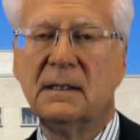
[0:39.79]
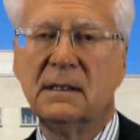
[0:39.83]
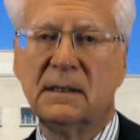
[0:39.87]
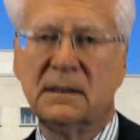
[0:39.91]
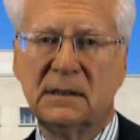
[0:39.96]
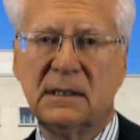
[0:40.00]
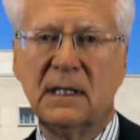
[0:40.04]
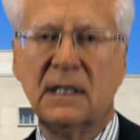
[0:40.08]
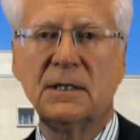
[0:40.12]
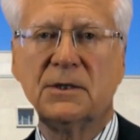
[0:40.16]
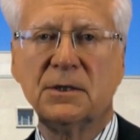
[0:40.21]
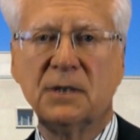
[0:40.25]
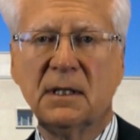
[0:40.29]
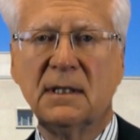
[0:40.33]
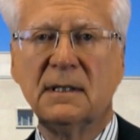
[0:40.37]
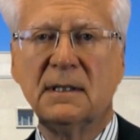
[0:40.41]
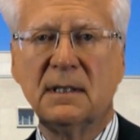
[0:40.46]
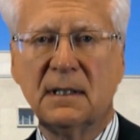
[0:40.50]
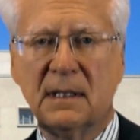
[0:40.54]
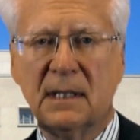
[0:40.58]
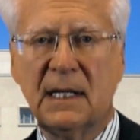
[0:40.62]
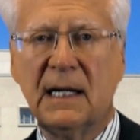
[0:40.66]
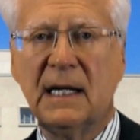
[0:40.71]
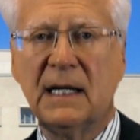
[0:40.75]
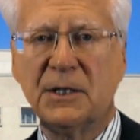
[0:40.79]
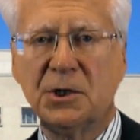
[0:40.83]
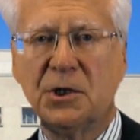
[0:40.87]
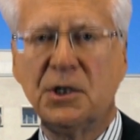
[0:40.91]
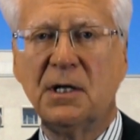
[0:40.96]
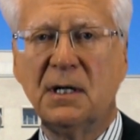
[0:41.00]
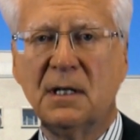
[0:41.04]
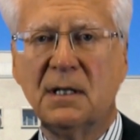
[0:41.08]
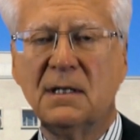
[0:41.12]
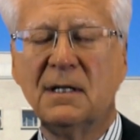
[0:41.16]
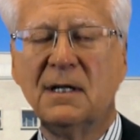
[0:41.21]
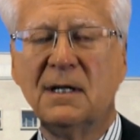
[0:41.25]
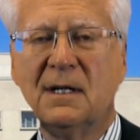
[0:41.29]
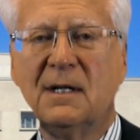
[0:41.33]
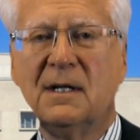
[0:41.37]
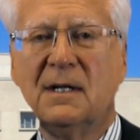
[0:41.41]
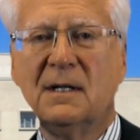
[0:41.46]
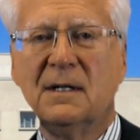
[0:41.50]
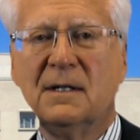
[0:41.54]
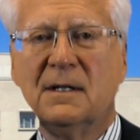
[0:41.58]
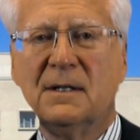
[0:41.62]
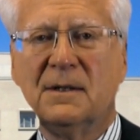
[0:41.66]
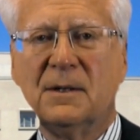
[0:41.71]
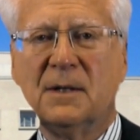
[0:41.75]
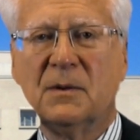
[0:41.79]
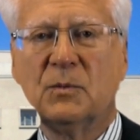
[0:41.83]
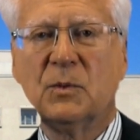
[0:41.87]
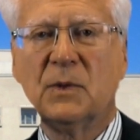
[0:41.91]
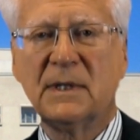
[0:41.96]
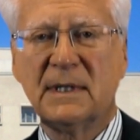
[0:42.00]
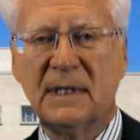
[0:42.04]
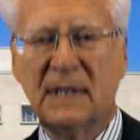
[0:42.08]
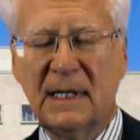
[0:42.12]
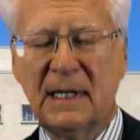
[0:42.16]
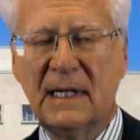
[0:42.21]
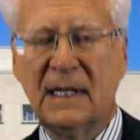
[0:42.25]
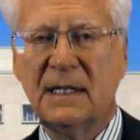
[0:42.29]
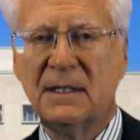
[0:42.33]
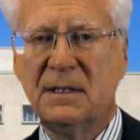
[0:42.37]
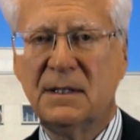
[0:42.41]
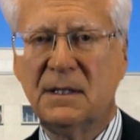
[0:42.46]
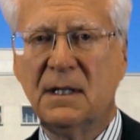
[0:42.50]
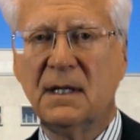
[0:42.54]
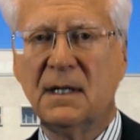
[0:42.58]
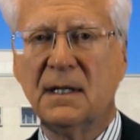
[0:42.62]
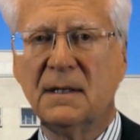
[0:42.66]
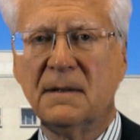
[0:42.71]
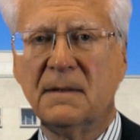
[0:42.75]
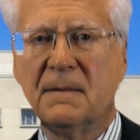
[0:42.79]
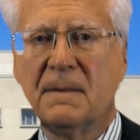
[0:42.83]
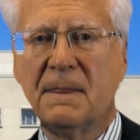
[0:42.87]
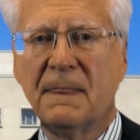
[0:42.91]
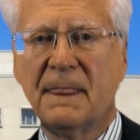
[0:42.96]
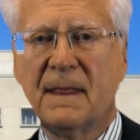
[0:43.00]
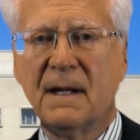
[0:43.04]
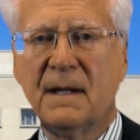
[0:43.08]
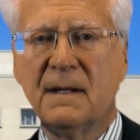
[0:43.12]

essentially to cash in on what they had done.